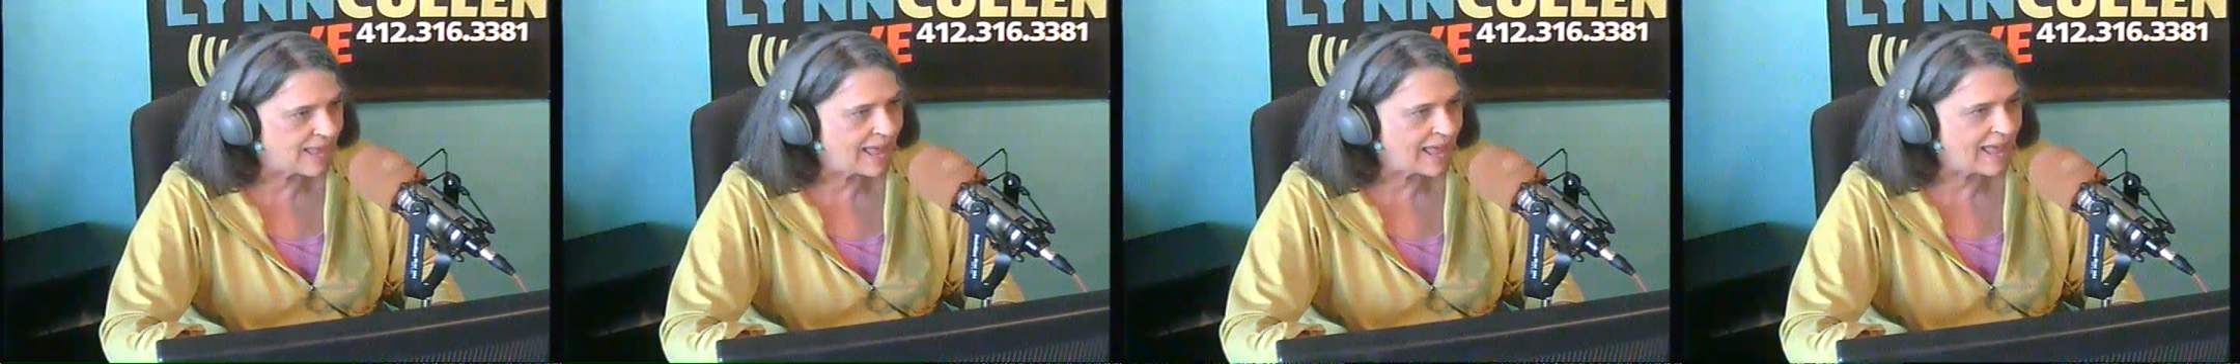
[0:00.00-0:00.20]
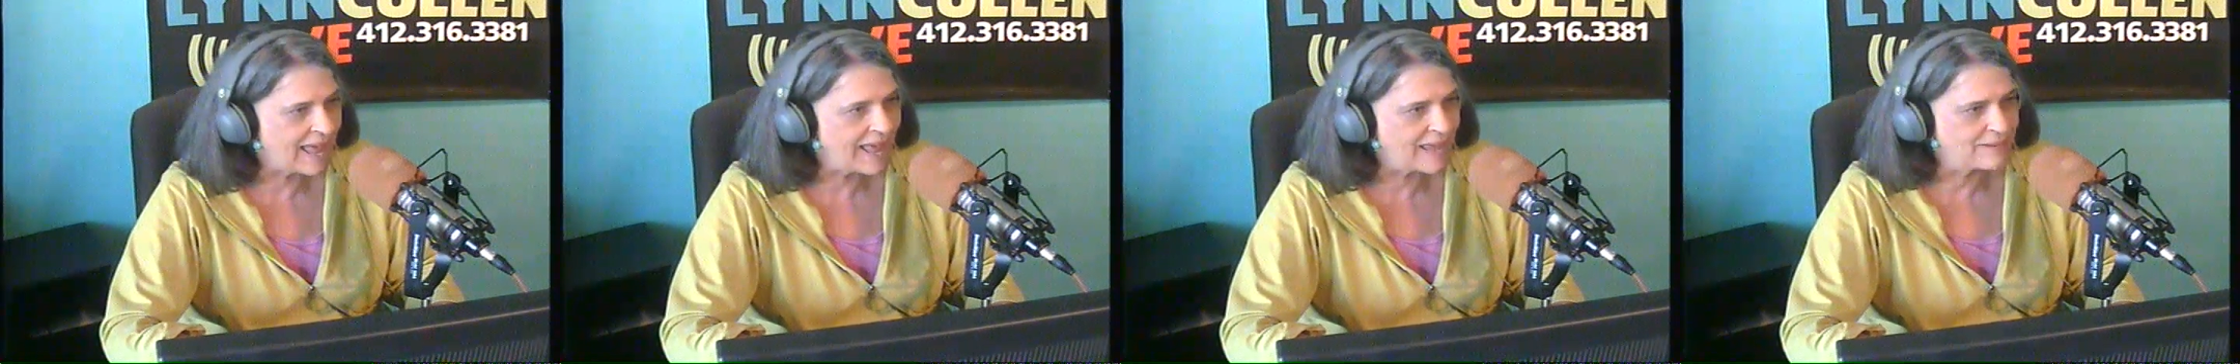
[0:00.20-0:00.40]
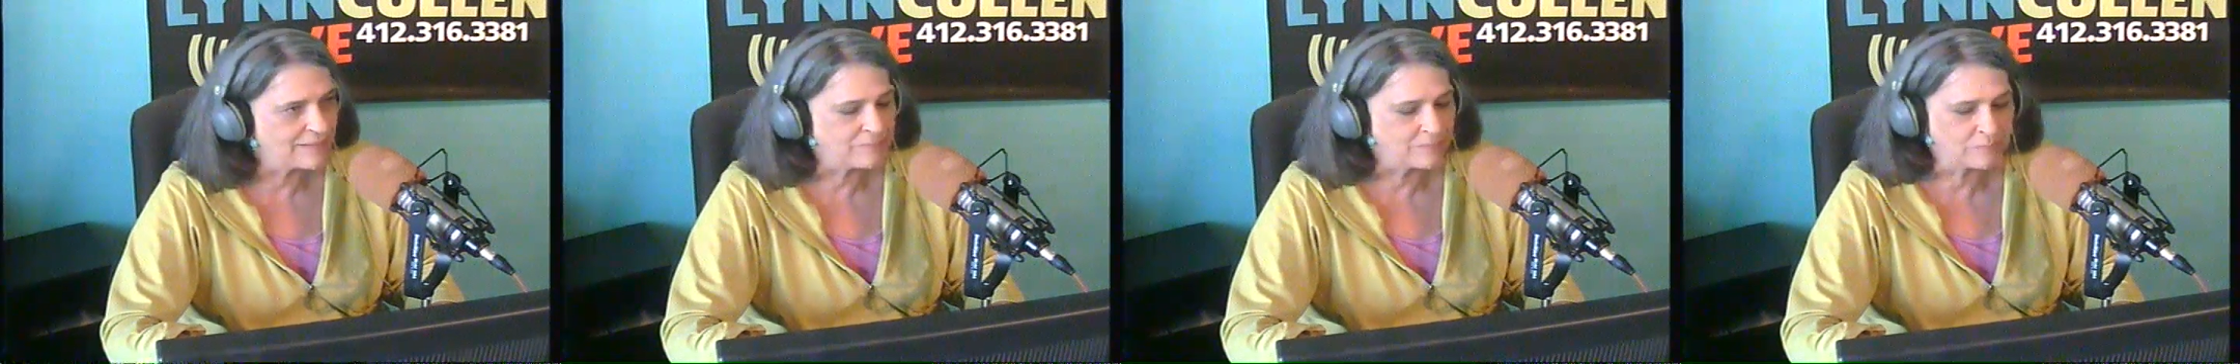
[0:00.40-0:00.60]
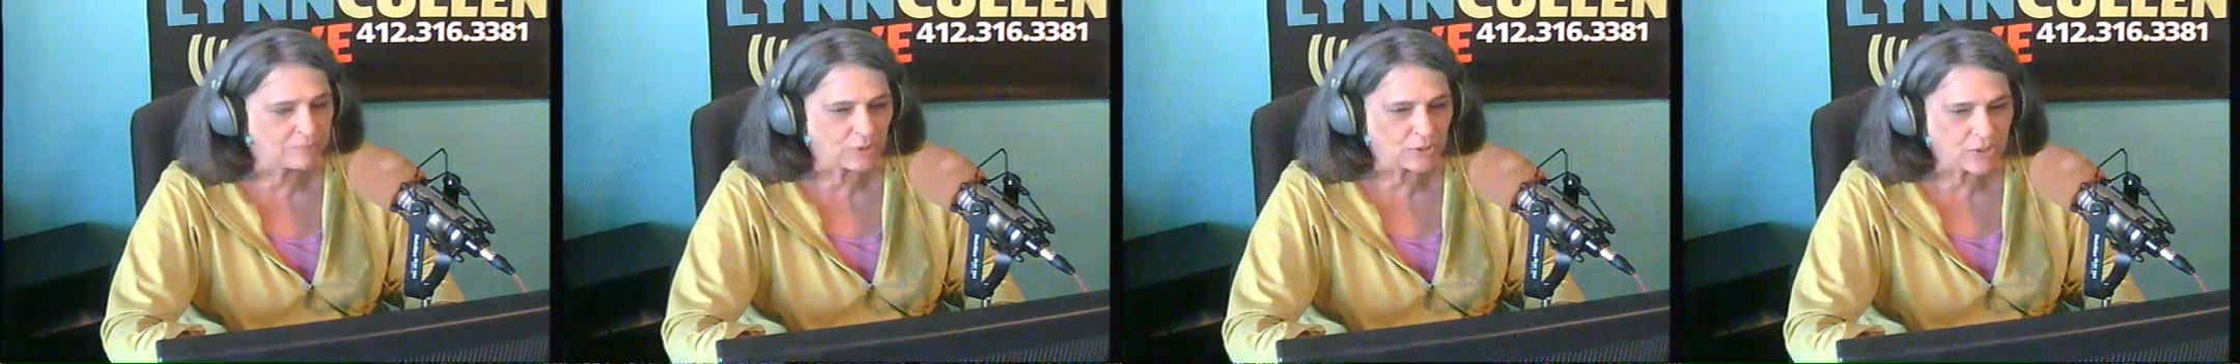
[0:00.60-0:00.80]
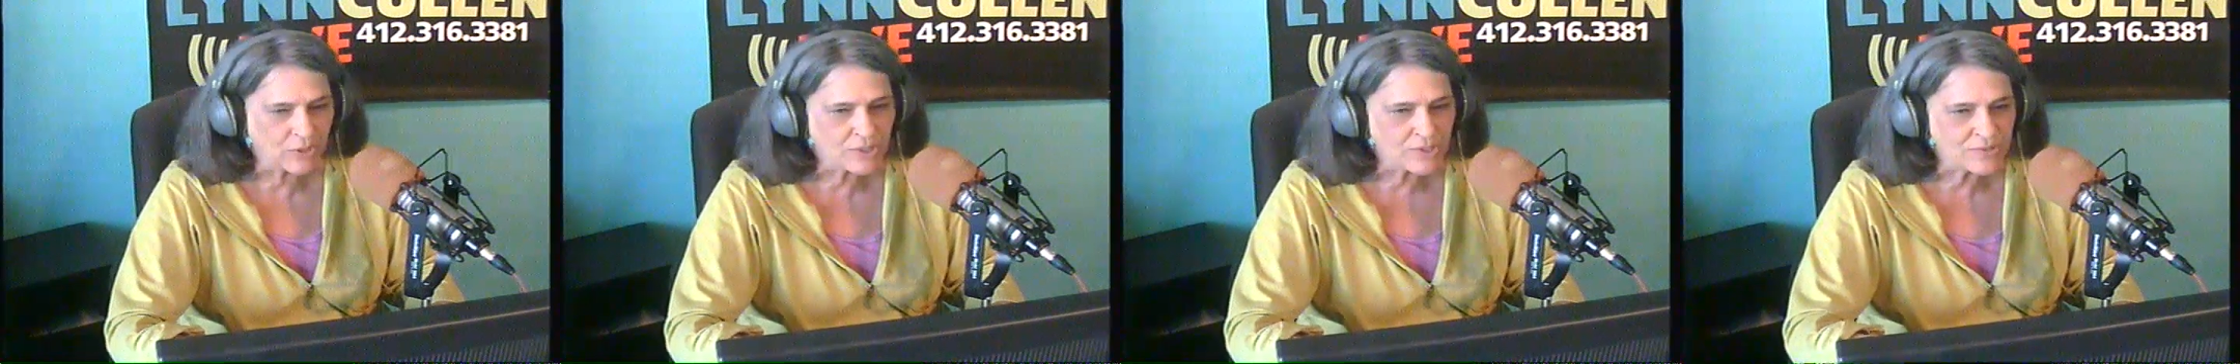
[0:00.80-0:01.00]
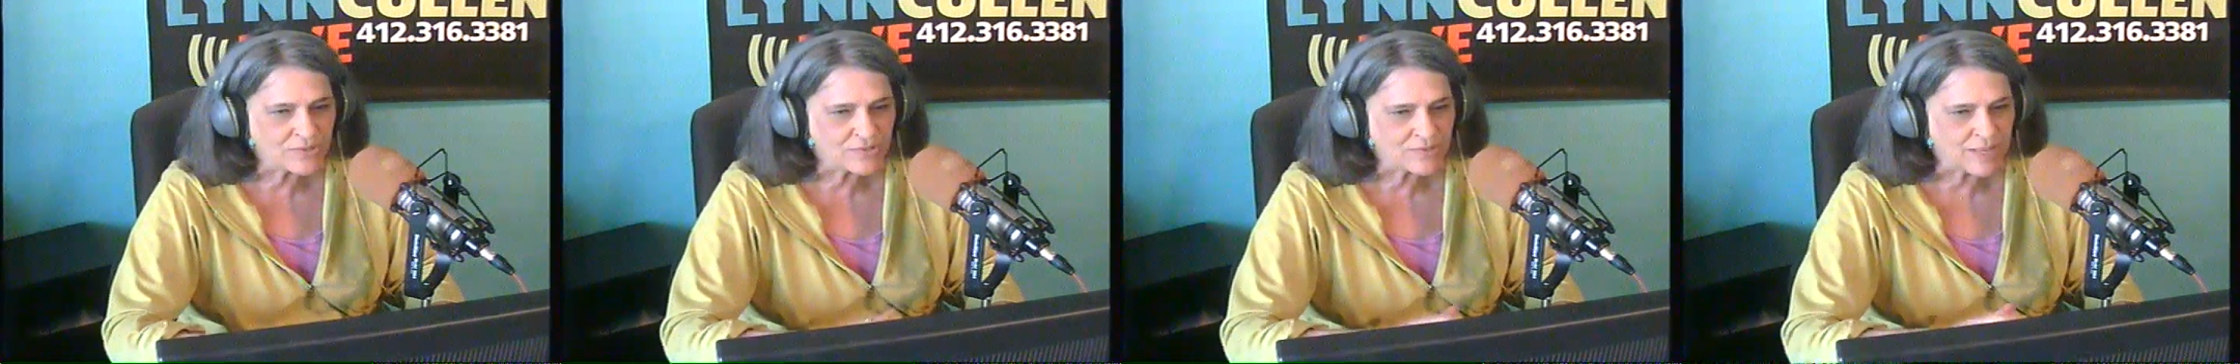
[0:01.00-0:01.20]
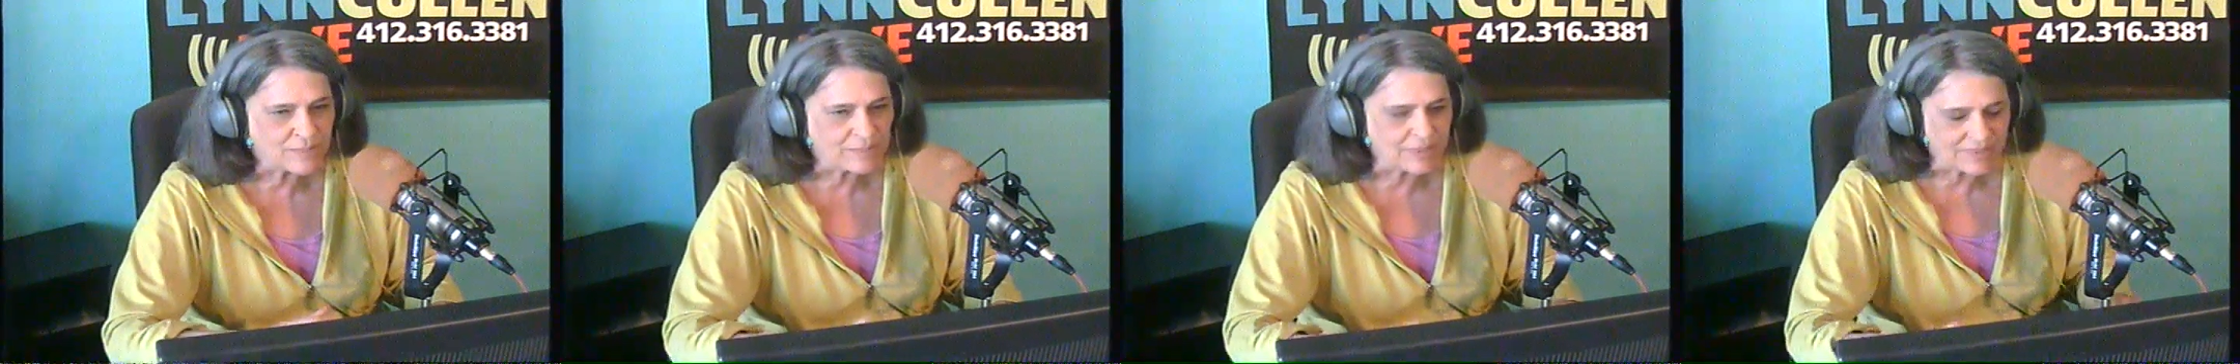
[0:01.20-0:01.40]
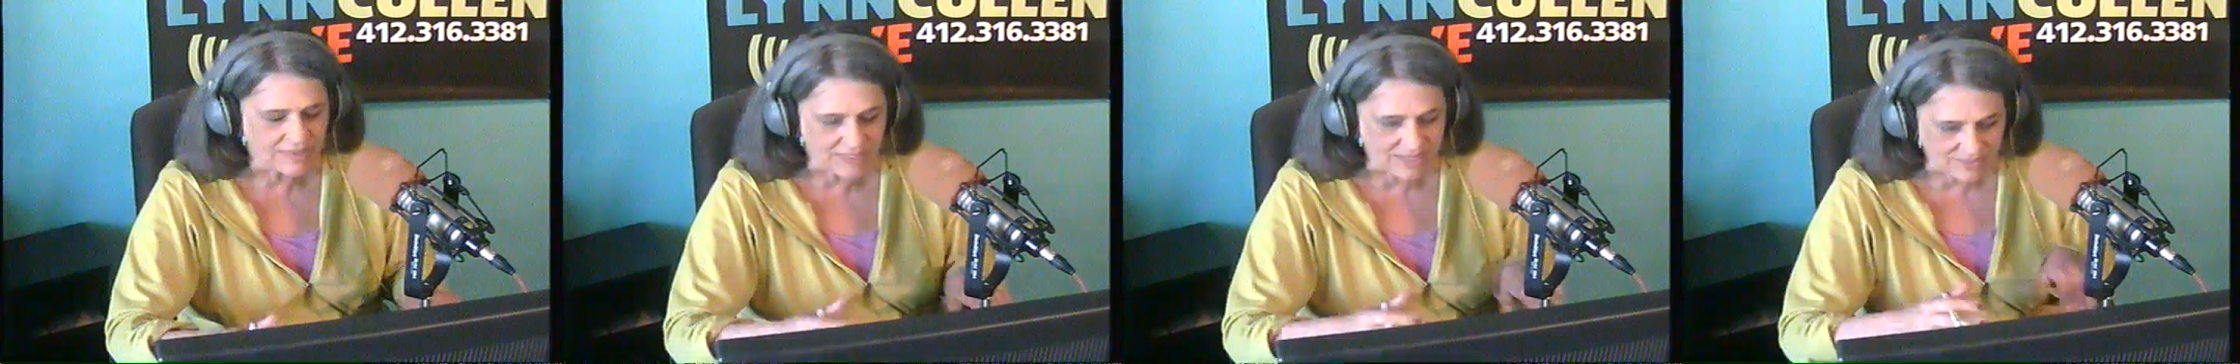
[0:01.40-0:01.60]
and burn
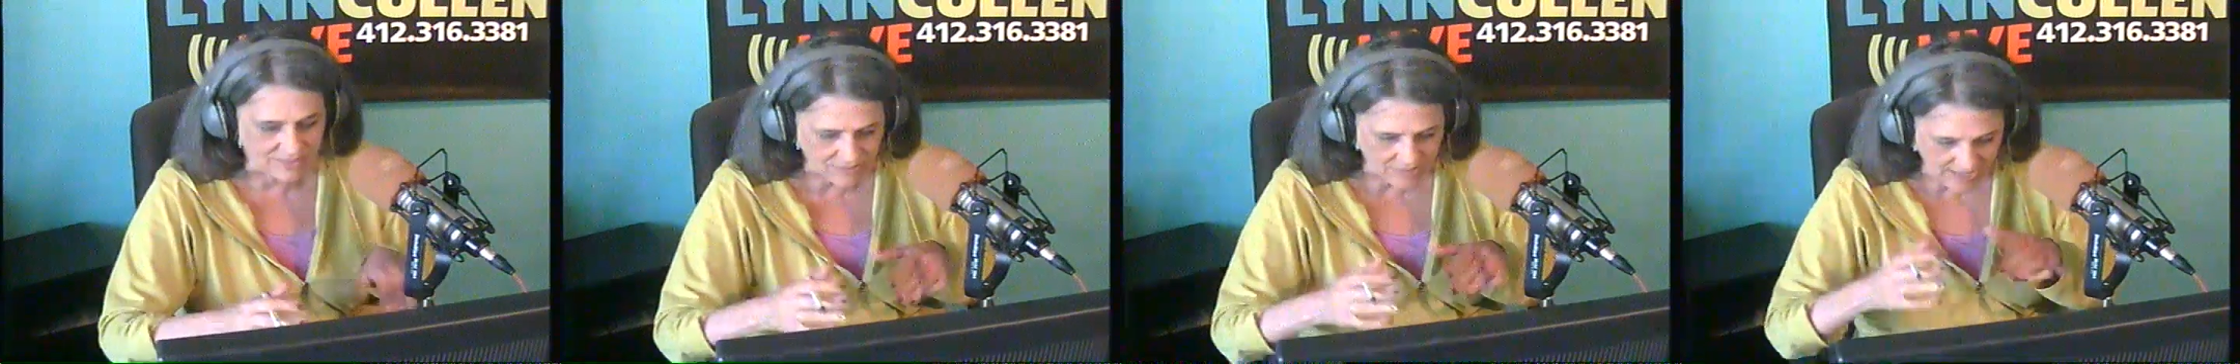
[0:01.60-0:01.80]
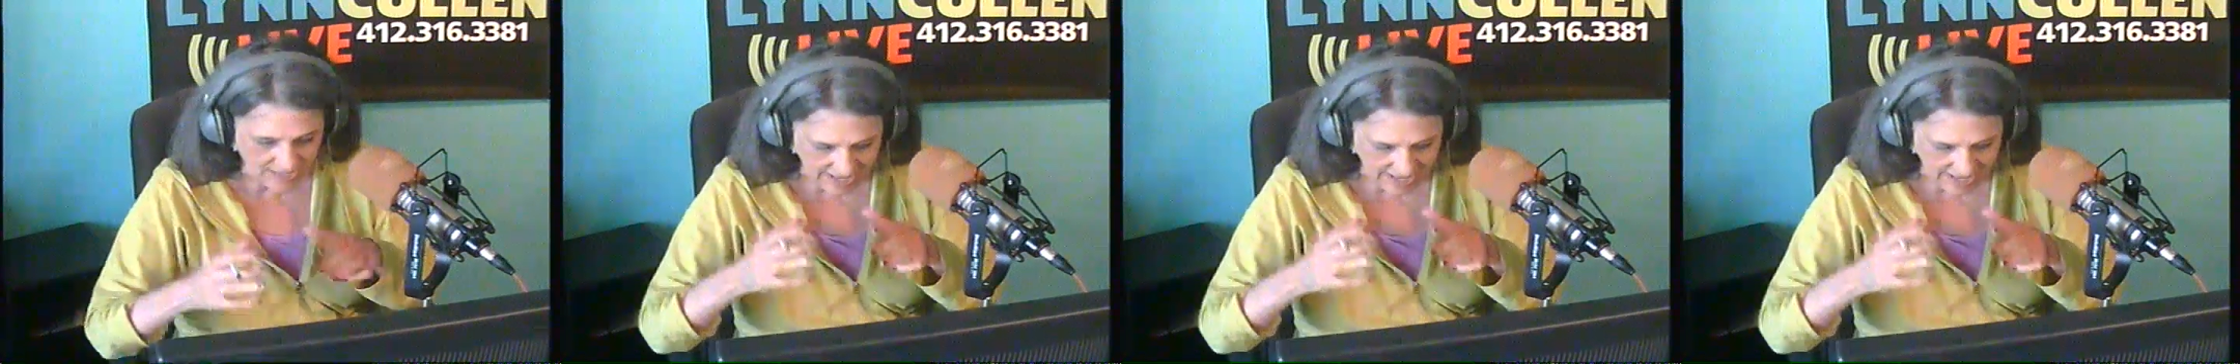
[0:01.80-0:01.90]
some of this